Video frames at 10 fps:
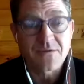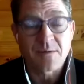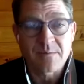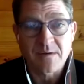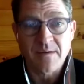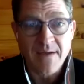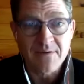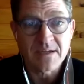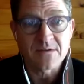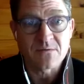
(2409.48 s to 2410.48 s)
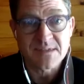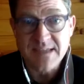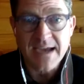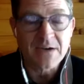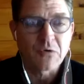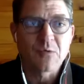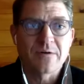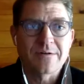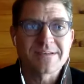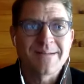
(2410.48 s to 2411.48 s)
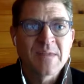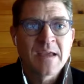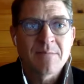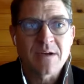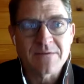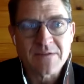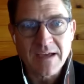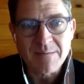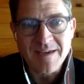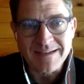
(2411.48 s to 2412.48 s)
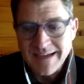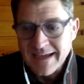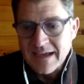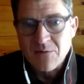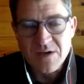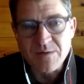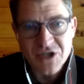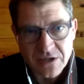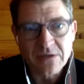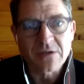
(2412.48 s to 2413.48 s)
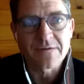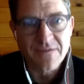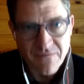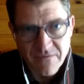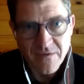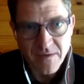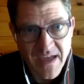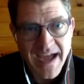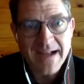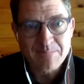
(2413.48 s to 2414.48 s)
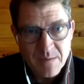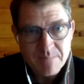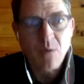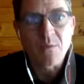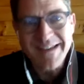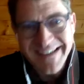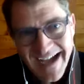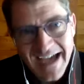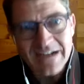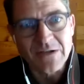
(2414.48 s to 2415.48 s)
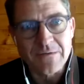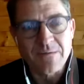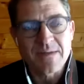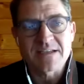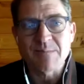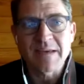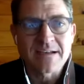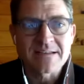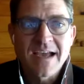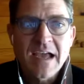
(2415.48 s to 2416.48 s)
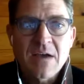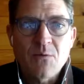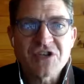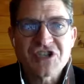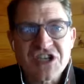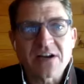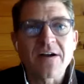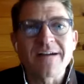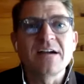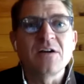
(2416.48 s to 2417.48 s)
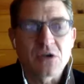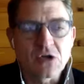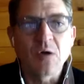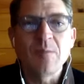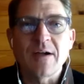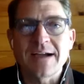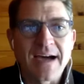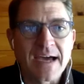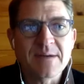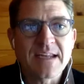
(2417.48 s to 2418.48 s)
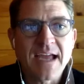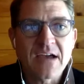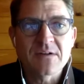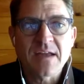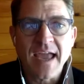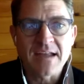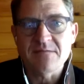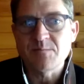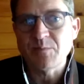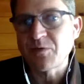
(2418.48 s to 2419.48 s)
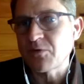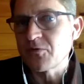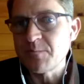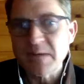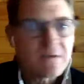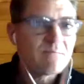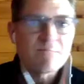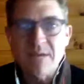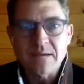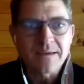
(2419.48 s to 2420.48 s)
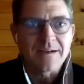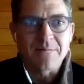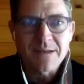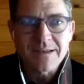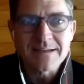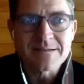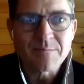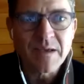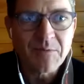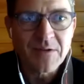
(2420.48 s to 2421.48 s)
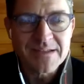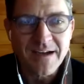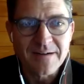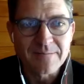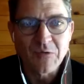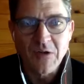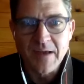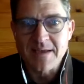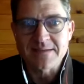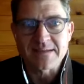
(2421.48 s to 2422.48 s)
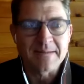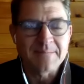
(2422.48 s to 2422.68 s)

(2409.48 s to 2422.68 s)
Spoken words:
from having to do stay-at-home orders. But we should have learned from that. But we got to learn from this, because we shut our global economy down and threw millions of people into unemployment